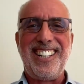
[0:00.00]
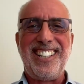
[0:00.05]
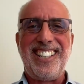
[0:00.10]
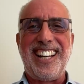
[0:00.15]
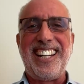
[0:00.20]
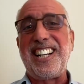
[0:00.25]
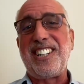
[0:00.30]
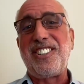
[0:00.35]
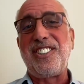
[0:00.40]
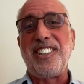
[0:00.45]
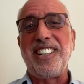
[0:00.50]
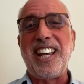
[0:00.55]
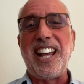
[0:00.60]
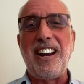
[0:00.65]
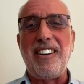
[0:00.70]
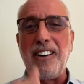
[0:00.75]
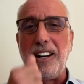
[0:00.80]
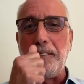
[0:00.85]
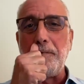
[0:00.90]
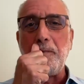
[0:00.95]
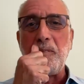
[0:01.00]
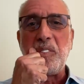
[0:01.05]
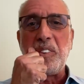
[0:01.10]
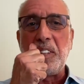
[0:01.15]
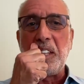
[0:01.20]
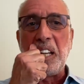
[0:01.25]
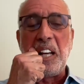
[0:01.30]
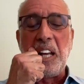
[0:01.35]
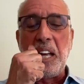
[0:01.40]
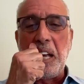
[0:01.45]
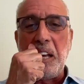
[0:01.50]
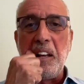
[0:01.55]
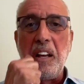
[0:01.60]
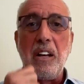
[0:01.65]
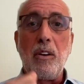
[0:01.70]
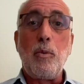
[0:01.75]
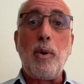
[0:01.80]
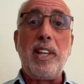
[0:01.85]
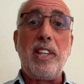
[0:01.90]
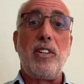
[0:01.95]
And actually caring.
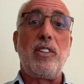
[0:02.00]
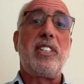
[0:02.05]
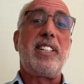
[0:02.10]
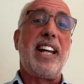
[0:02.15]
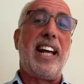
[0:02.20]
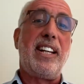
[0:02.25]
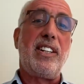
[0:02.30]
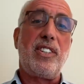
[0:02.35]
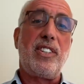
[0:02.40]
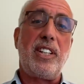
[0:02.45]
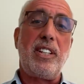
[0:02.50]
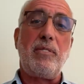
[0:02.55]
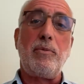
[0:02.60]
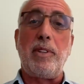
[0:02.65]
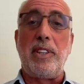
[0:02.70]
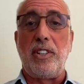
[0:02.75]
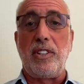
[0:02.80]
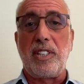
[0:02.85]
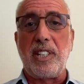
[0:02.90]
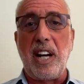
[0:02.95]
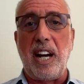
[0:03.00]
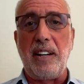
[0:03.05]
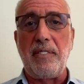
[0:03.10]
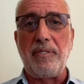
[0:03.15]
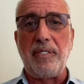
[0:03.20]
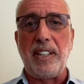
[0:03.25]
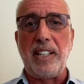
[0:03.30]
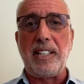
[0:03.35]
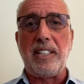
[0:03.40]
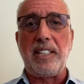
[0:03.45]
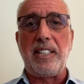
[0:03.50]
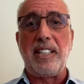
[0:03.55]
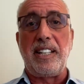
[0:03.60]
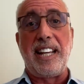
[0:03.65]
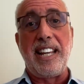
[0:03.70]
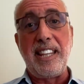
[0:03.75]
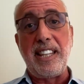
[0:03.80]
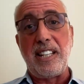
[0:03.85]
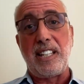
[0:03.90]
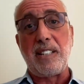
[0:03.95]
When there's tension, when there's conflict
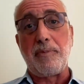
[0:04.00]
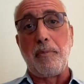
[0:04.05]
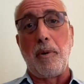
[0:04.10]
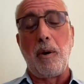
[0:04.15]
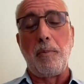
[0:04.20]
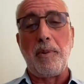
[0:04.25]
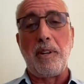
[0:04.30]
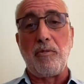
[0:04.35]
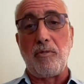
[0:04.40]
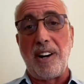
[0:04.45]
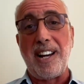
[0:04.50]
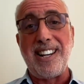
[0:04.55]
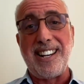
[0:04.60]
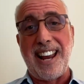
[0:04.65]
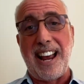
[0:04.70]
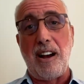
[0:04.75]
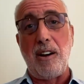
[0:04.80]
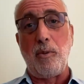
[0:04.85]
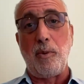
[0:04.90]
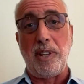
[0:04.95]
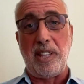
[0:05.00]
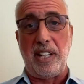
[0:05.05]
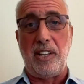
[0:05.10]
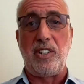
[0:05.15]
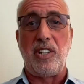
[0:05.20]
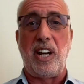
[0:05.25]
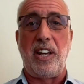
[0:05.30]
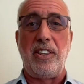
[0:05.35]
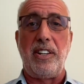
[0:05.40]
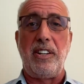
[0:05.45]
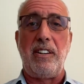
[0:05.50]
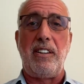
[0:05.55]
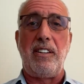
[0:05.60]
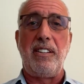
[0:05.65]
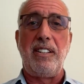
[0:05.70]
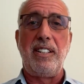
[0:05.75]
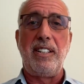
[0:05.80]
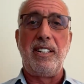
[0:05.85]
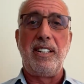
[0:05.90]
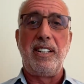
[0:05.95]
in this moment right now with each other,
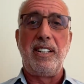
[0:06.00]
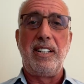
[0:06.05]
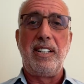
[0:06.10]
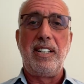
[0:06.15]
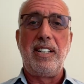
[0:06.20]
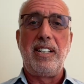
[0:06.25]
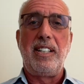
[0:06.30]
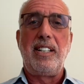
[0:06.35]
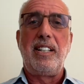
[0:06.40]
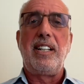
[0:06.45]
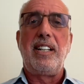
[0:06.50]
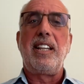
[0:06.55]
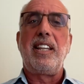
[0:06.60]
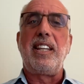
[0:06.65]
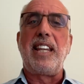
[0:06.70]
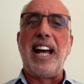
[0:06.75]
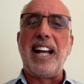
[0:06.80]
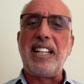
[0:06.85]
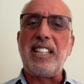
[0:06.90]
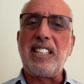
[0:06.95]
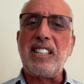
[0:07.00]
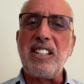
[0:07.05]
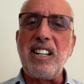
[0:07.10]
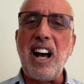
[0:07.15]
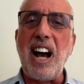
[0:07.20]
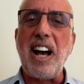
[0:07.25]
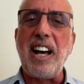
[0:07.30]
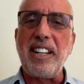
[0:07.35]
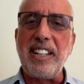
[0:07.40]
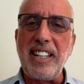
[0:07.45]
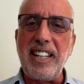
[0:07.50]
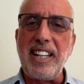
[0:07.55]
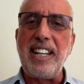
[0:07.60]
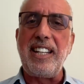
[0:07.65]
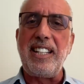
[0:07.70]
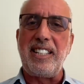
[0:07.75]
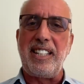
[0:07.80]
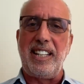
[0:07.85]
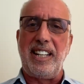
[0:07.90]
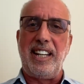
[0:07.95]
that's not
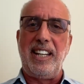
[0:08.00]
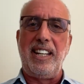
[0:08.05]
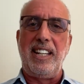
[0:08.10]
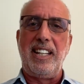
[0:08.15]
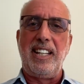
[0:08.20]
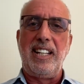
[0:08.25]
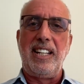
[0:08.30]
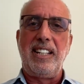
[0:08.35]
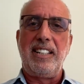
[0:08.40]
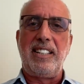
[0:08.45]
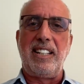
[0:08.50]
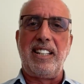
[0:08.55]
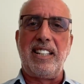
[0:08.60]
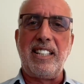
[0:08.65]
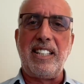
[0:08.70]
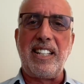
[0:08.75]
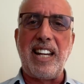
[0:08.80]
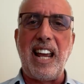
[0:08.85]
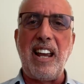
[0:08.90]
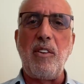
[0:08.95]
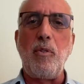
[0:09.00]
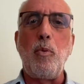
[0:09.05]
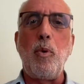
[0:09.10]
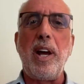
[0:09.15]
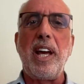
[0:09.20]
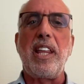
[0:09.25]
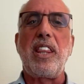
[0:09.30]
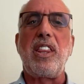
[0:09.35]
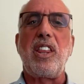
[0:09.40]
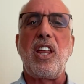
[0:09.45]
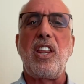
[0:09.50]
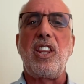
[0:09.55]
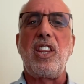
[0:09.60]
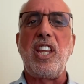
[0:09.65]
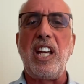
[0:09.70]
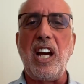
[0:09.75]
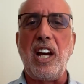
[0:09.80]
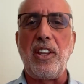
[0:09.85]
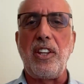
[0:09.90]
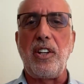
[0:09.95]
easy to stay with
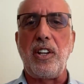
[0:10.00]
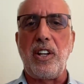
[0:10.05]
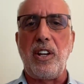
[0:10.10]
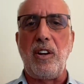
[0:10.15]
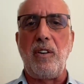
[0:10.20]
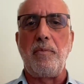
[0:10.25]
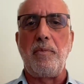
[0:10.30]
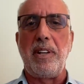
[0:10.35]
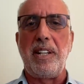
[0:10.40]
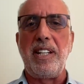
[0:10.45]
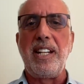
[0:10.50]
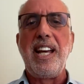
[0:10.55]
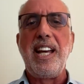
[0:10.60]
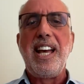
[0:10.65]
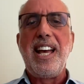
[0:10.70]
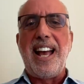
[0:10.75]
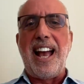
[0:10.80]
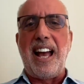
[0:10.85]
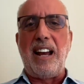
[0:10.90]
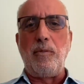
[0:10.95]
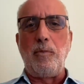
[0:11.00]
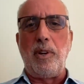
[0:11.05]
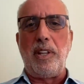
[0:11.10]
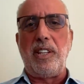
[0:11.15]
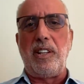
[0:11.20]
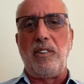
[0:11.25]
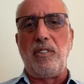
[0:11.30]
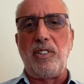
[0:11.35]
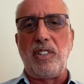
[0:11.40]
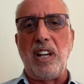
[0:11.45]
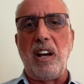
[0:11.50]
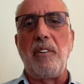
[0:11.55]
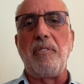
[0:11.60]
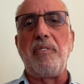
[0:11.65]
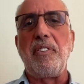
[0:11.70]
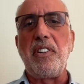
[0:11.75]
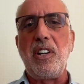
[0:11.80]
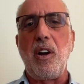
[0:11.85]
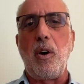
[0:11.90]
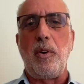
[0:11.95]
the other human and with yourself
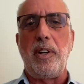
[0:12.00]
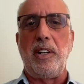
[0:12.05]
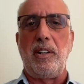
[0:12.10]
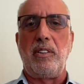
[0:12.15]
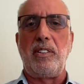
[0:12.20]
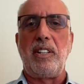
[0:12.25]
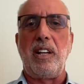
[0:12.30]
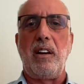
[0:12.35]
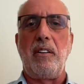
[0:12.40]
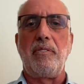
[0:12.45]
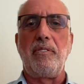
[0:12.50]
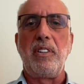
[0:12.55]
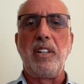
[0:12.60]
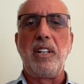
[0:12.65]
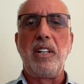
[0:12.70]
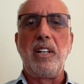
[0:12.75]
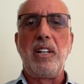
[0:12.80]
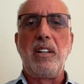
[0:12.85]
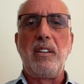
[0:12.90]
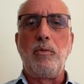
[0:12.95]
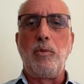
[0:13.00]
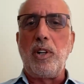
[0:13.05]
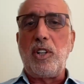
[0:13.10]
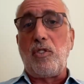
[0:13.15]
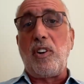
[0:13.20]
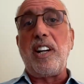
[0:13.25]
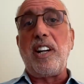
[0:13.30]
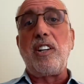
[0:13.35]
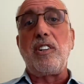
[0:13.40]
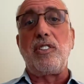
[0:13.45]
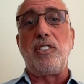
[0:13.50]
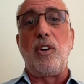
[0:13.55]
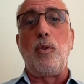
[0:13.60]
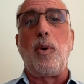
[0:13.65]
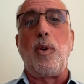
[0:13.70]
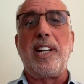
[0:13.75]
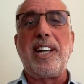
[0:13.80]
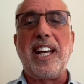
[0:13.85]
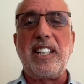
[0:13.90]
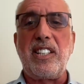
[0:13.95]
and knowing yourself. What triggers you?
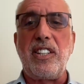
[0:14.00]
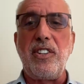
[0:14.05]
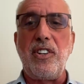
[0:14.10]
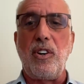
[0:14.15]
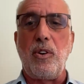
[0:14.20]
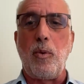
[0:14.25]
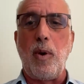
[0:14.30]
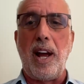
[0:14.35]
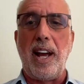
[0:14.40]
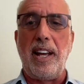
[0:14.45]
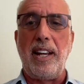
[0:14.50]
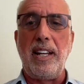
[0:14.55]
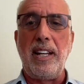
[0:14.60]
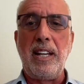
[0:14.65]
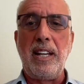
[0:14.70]
What gets in your way?